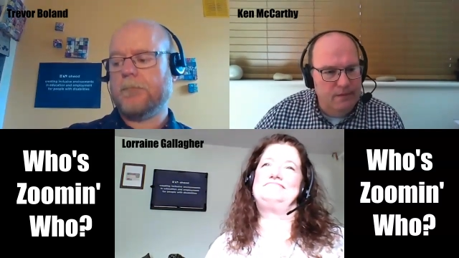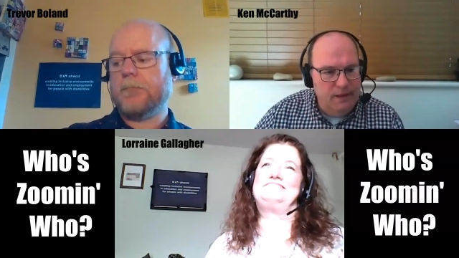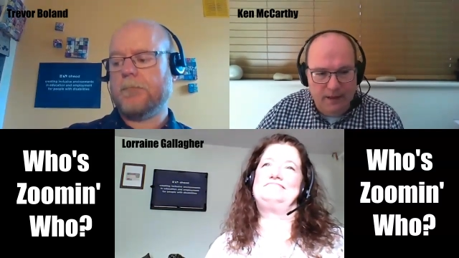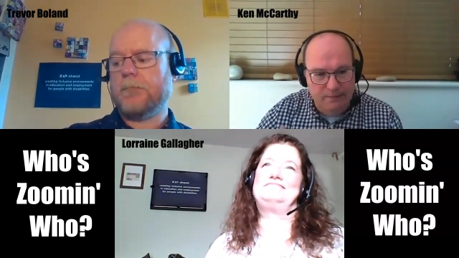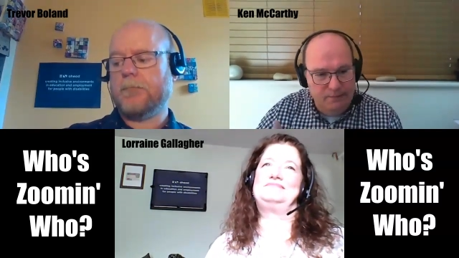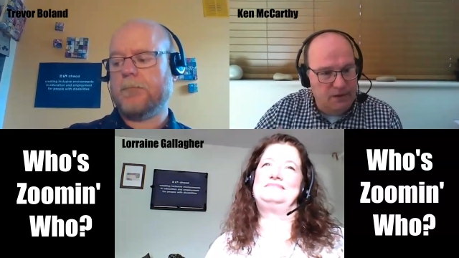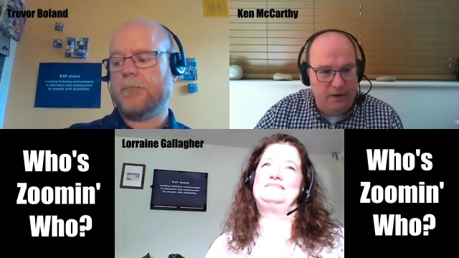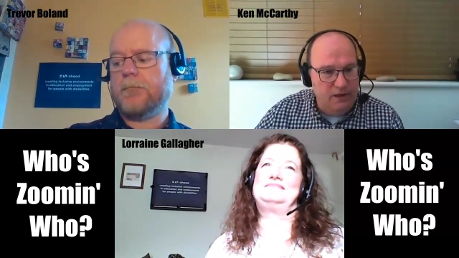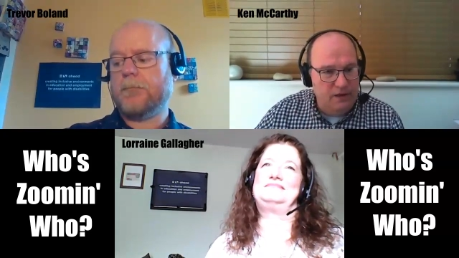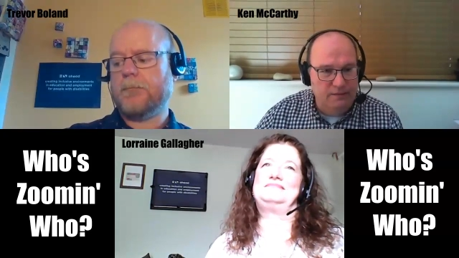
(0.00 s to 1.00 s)
Speaker 1: Yeah,
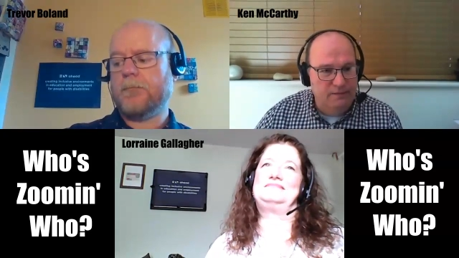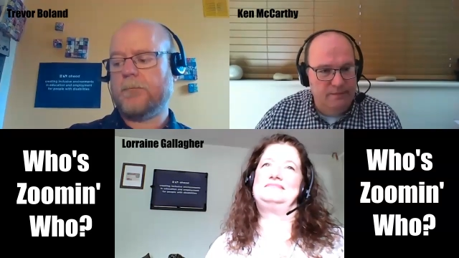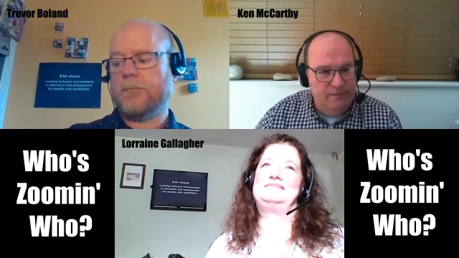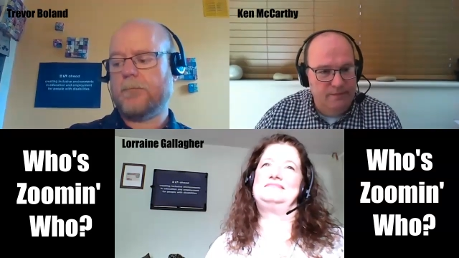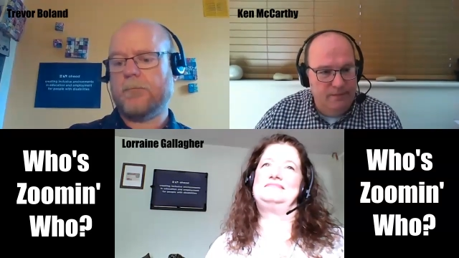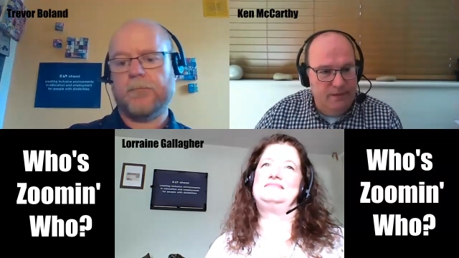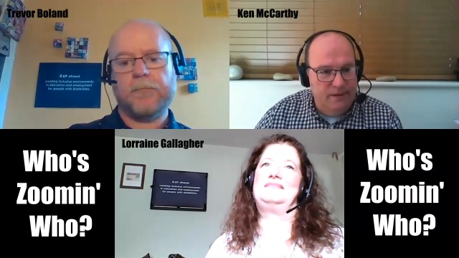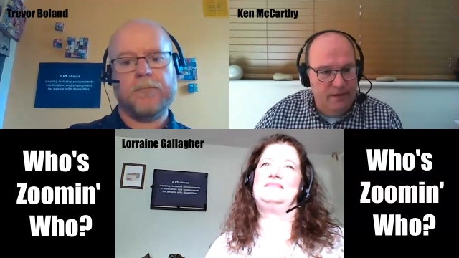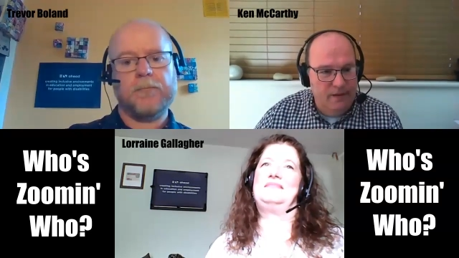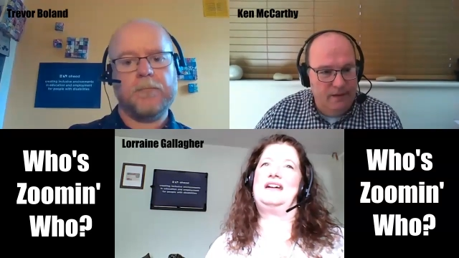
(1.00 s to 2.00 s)
sorry.
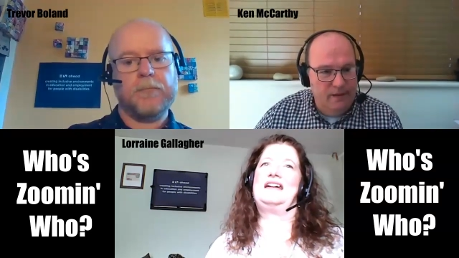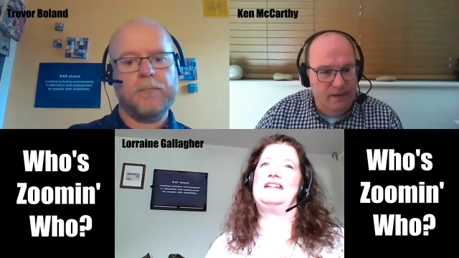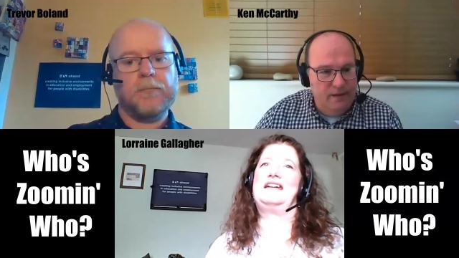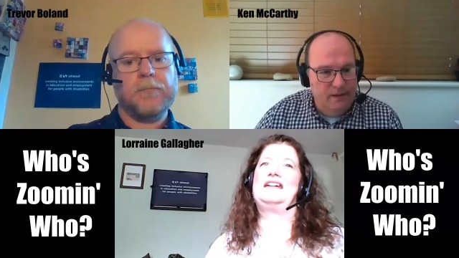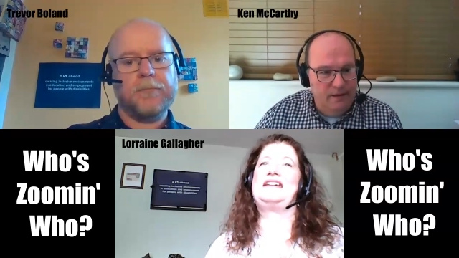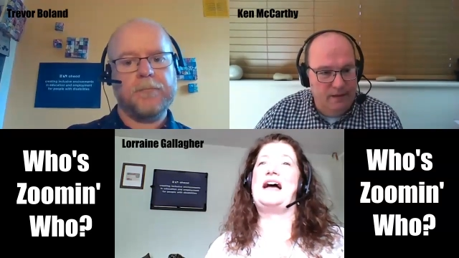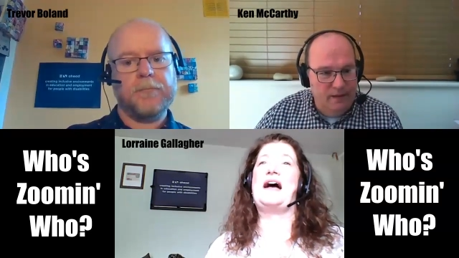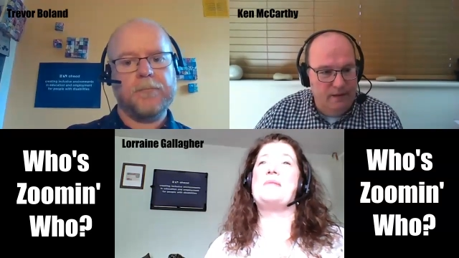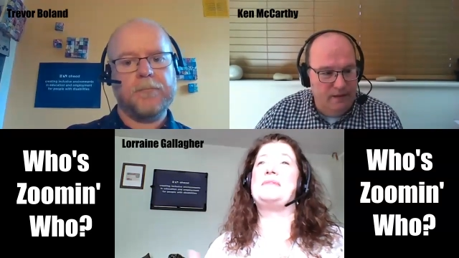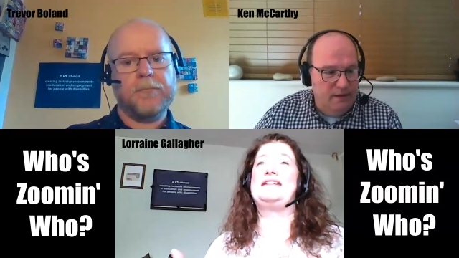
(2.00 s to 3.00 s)
Speaker 2: Yeah,
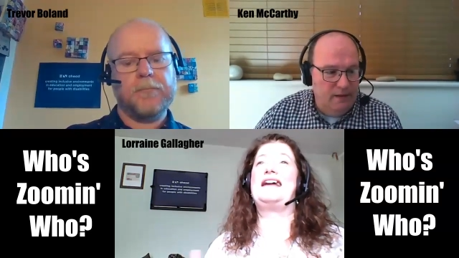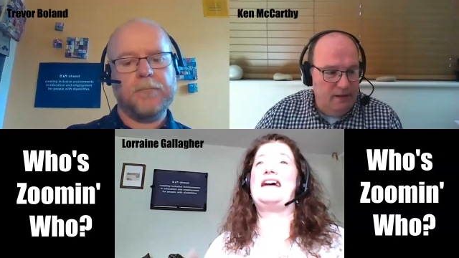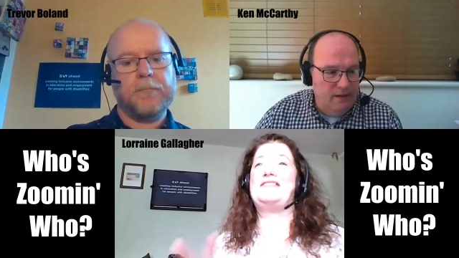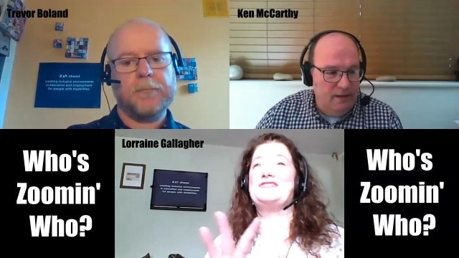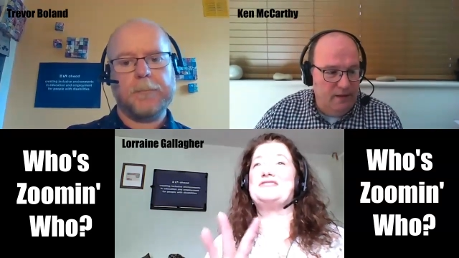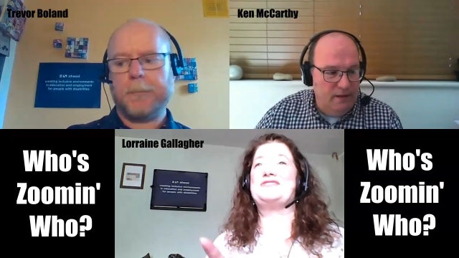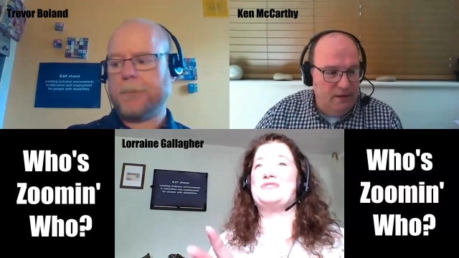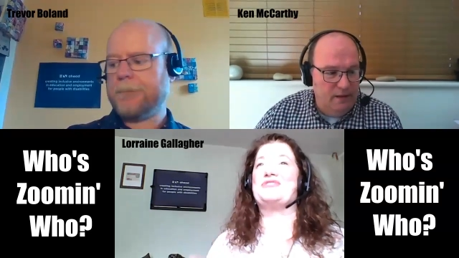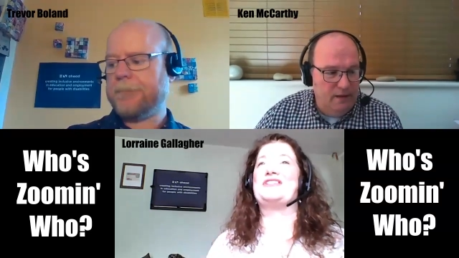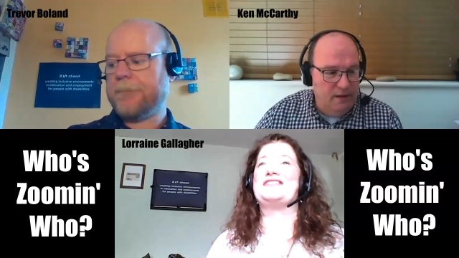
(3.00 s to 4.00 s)
I mean, uh, just as you're
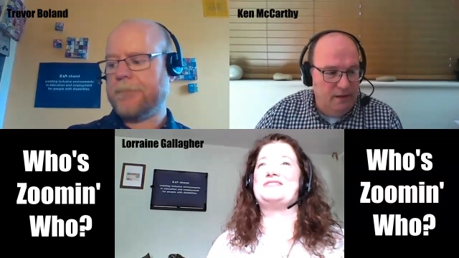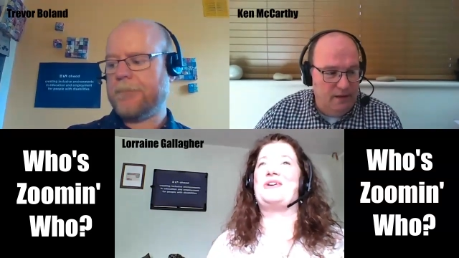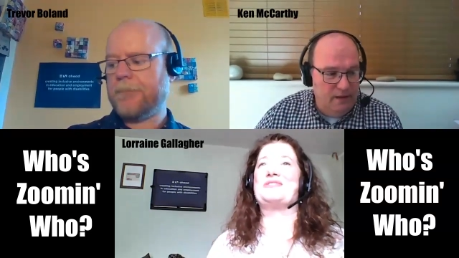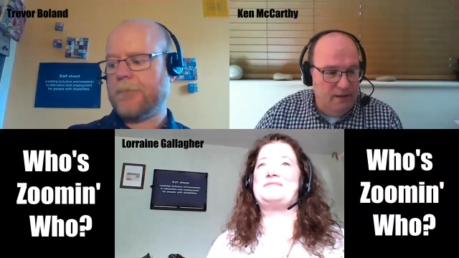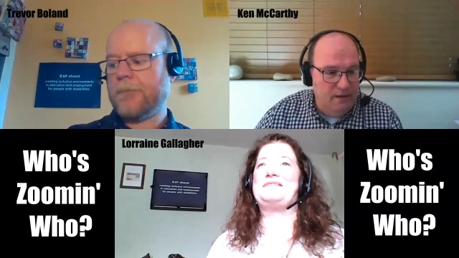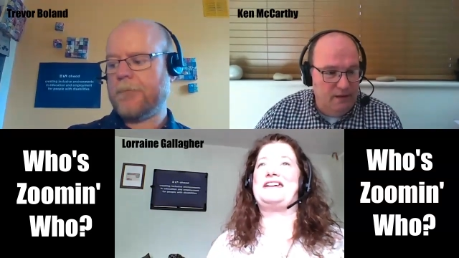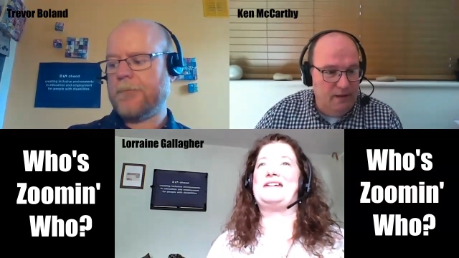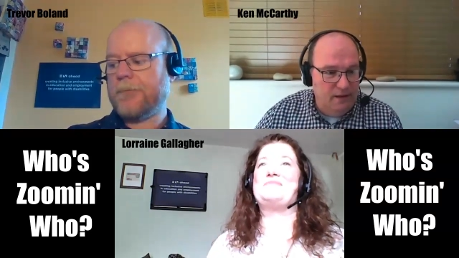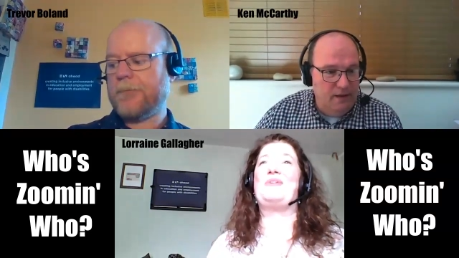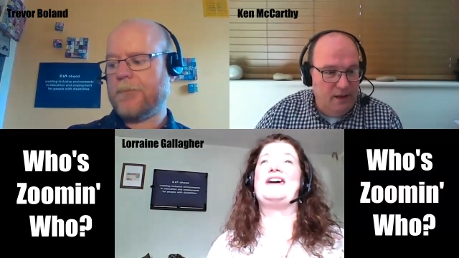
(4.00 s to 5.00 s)
trying to talk to me there,
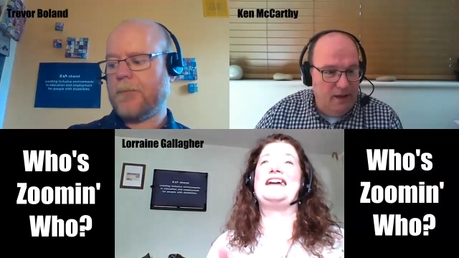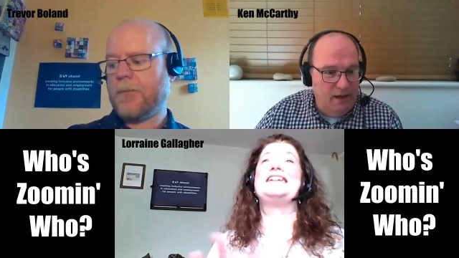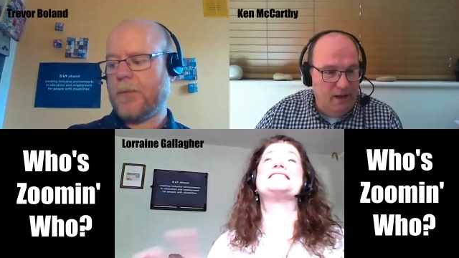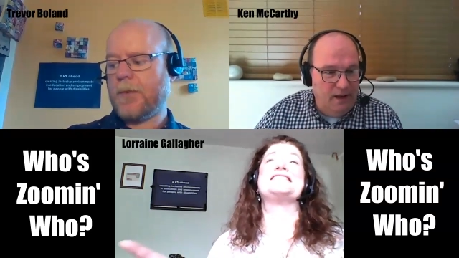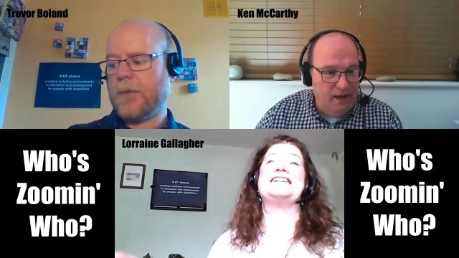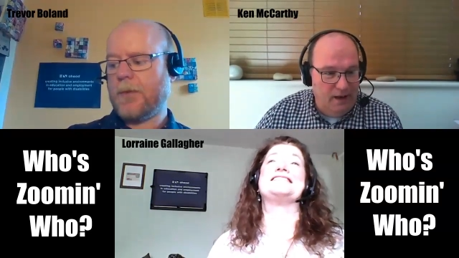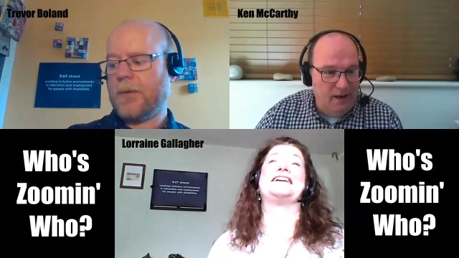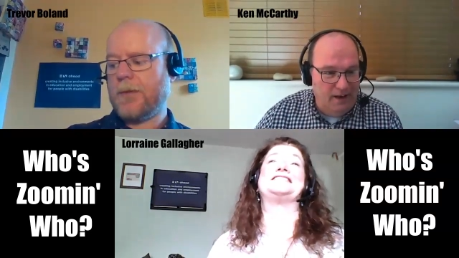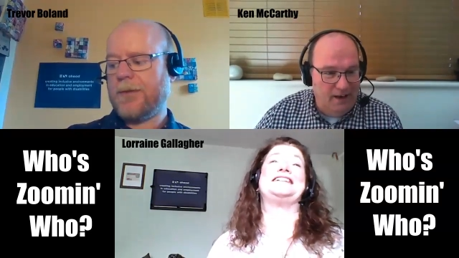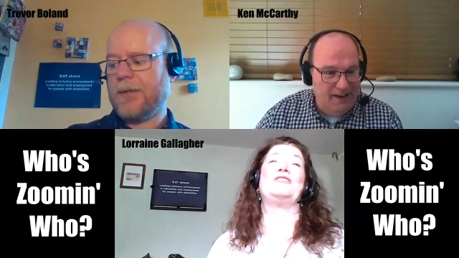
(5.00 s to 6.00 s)
my internet is
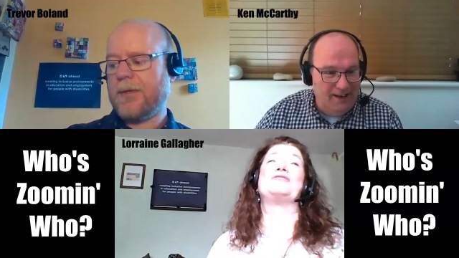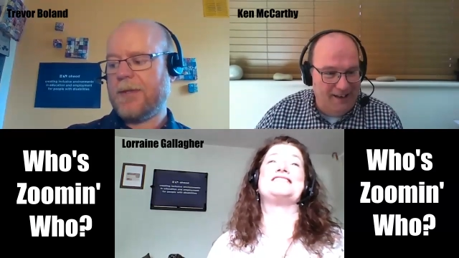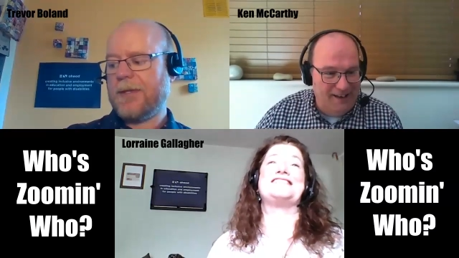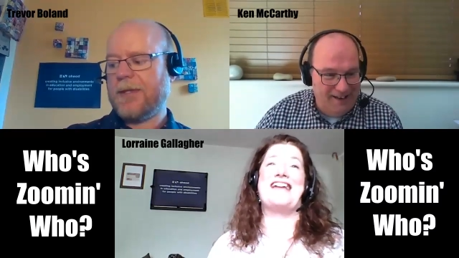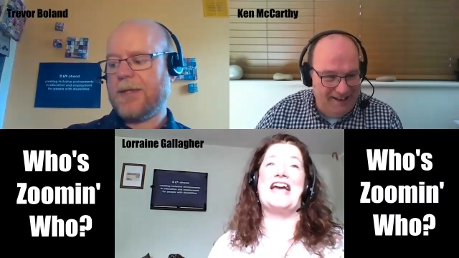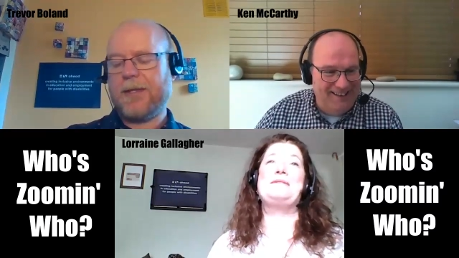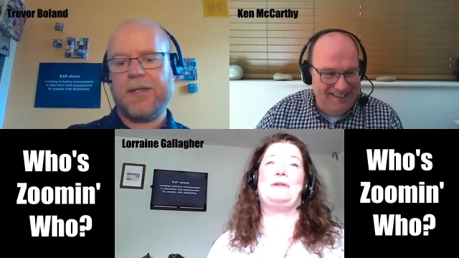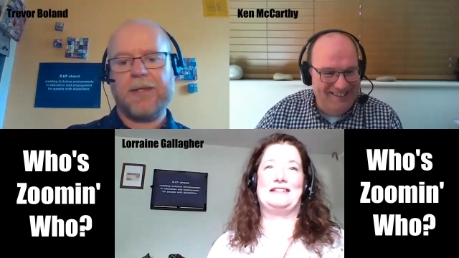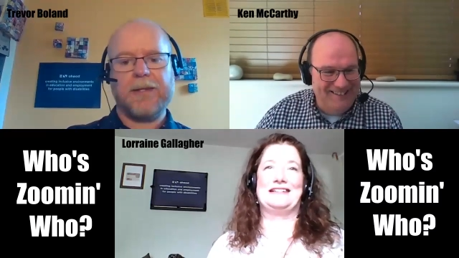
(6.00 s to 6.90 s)
actually unstable,